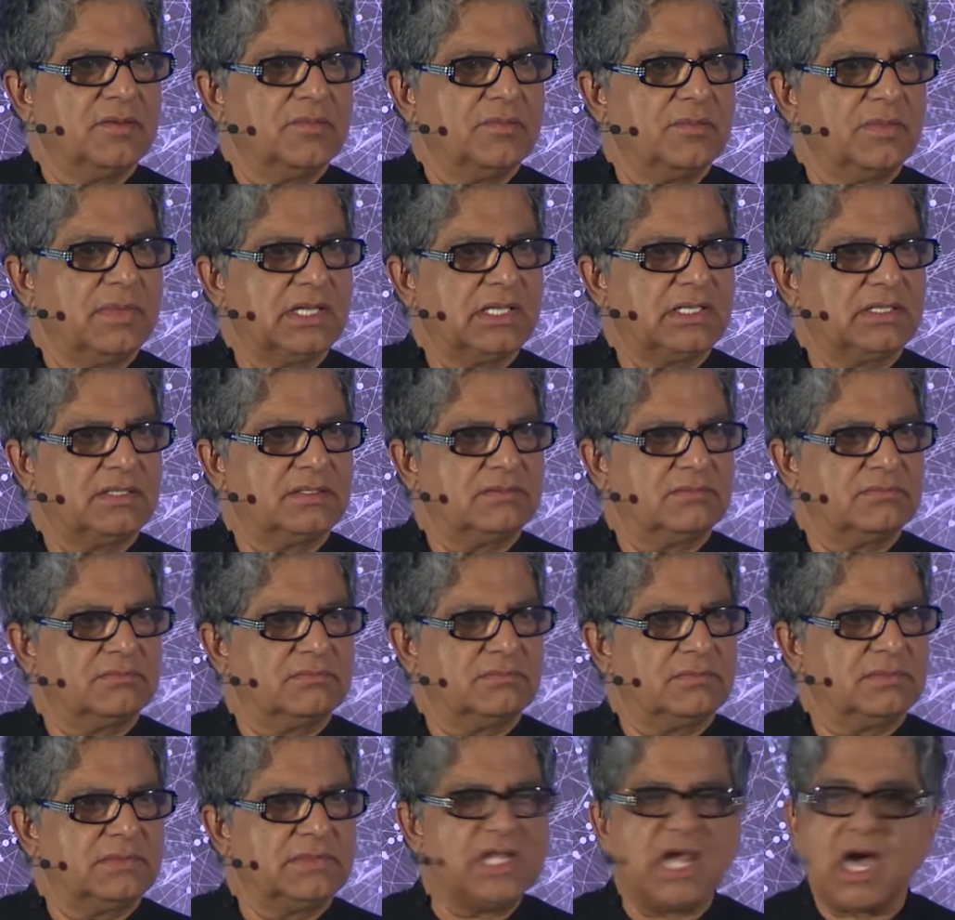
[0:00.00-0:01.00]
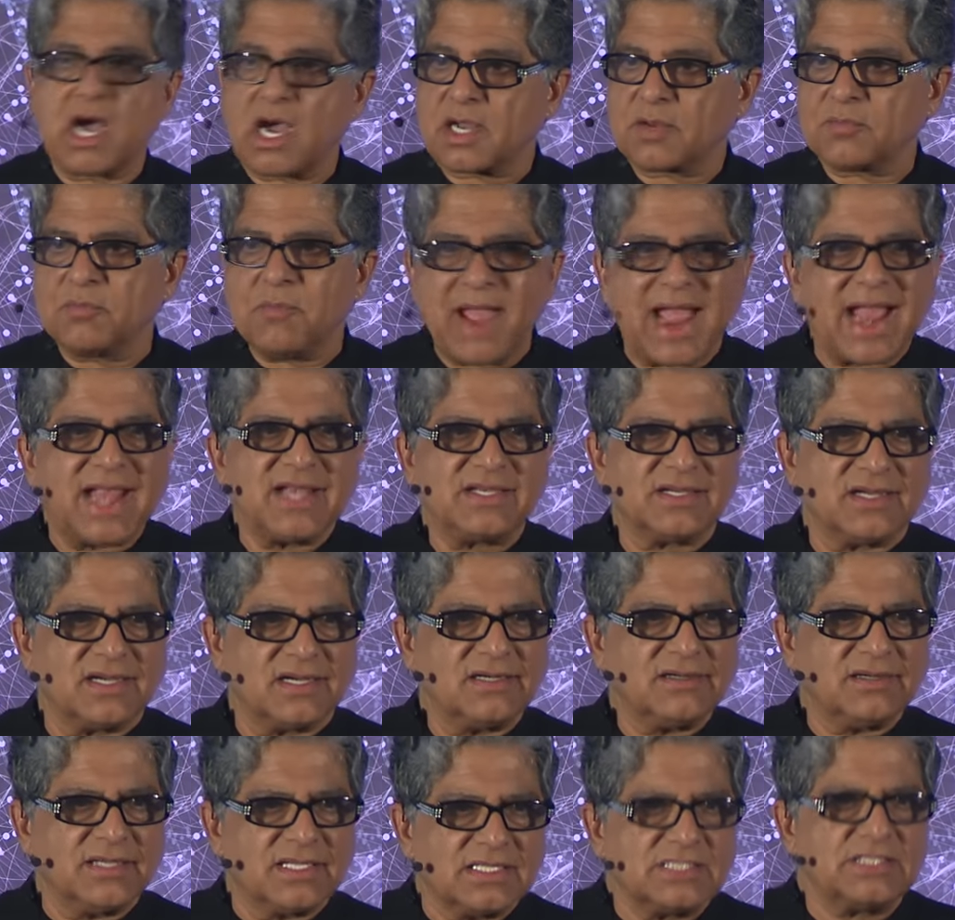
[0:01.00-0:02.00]
But dark
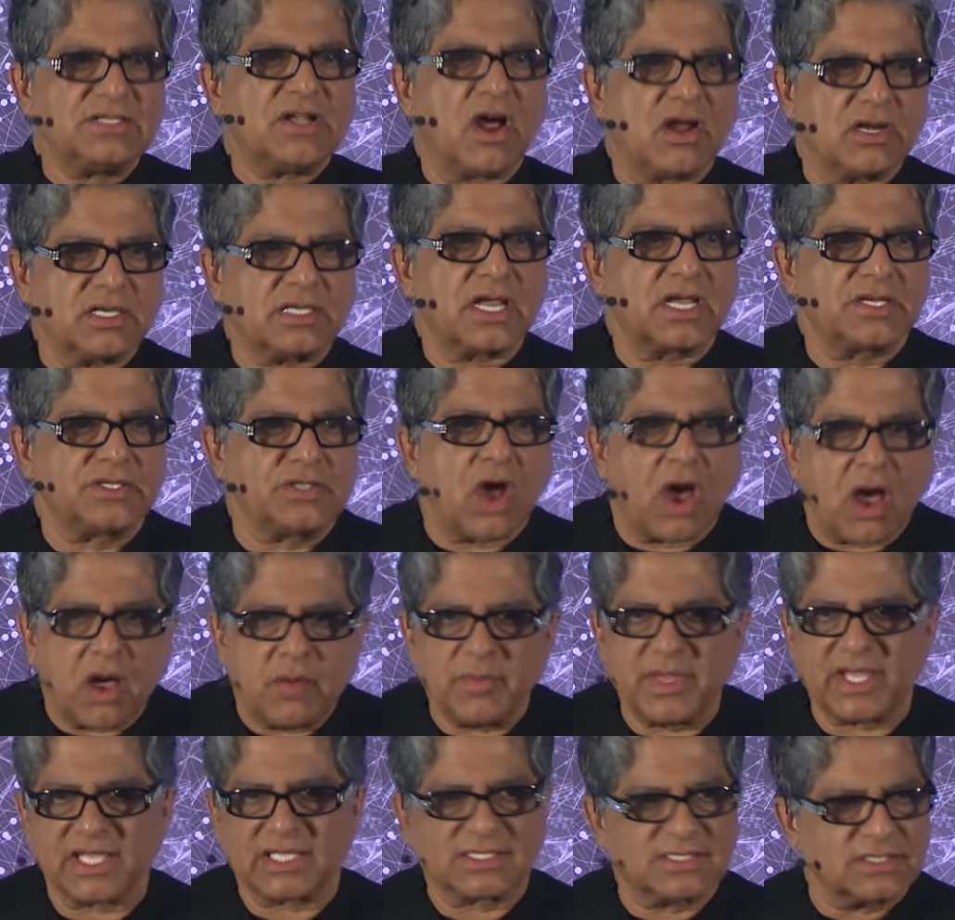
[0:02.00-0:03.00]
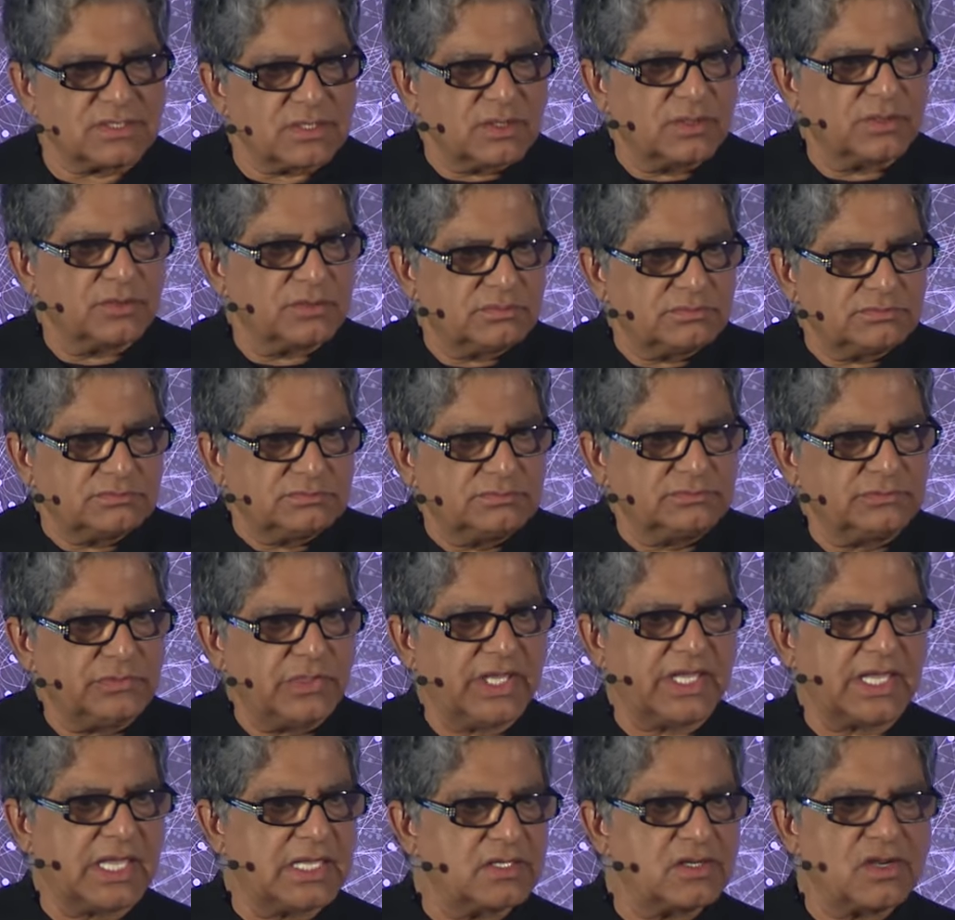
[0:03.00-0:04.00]
matter is not atomic, so we
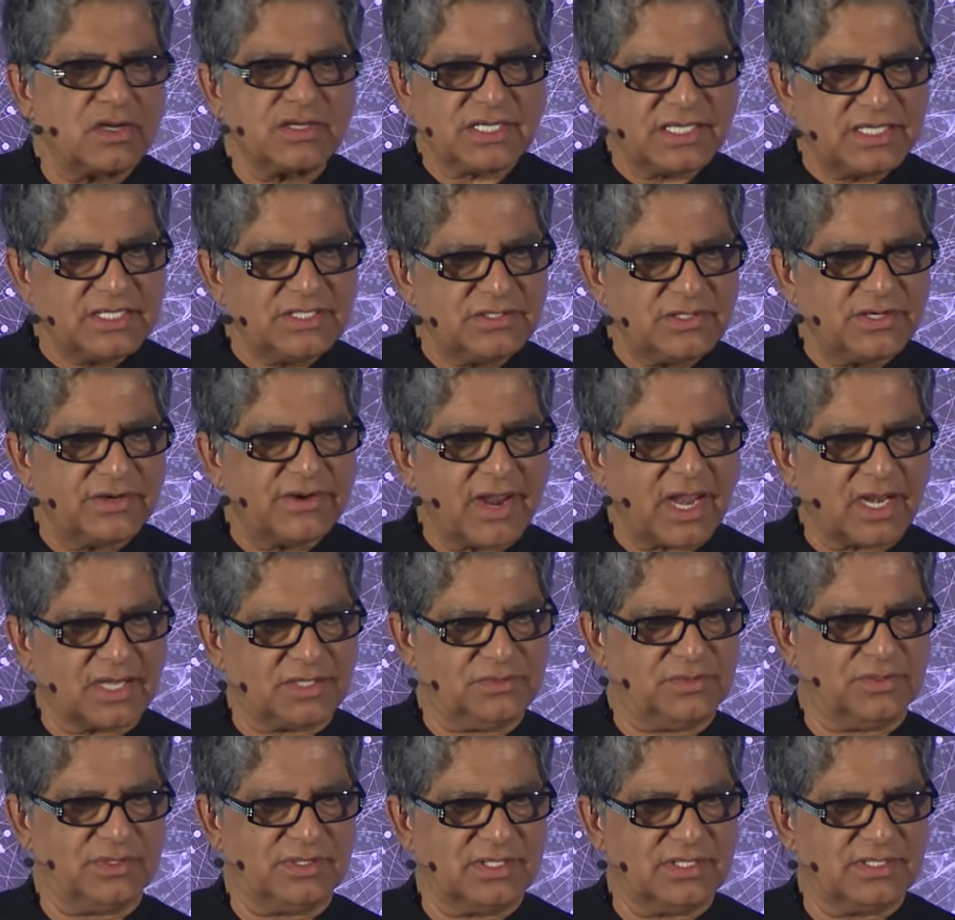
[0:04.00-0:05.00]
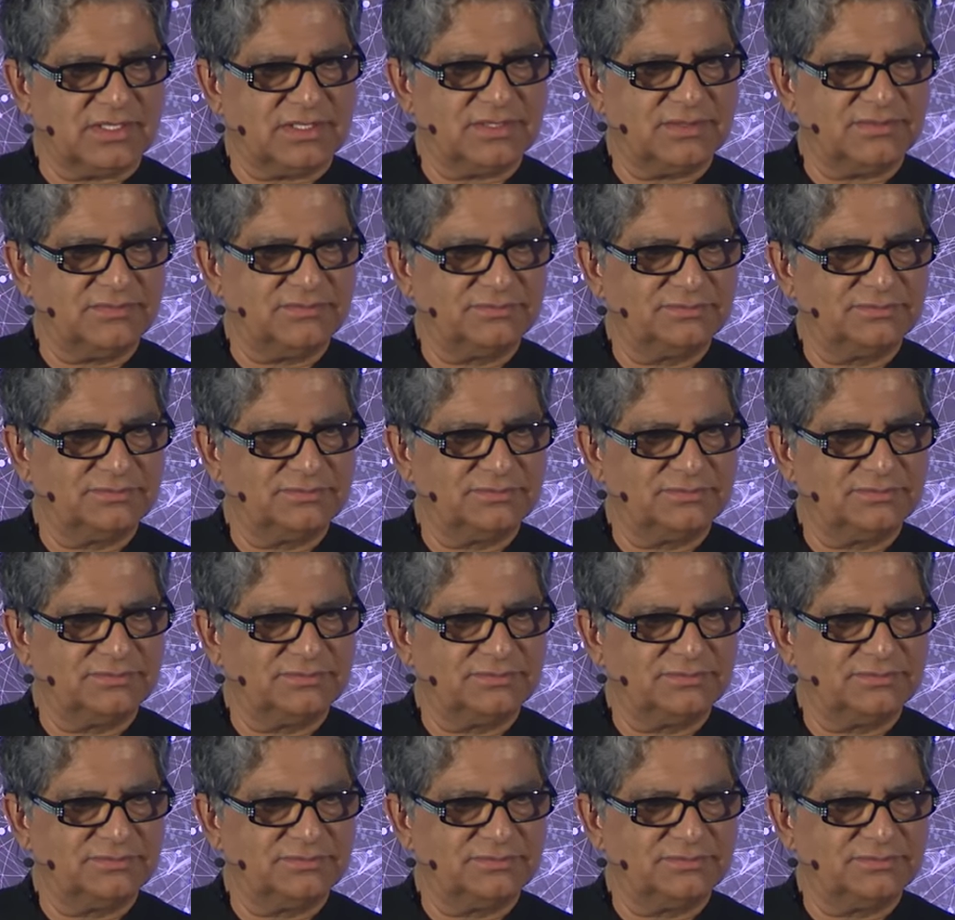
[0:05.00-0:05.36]
cannot interact with it.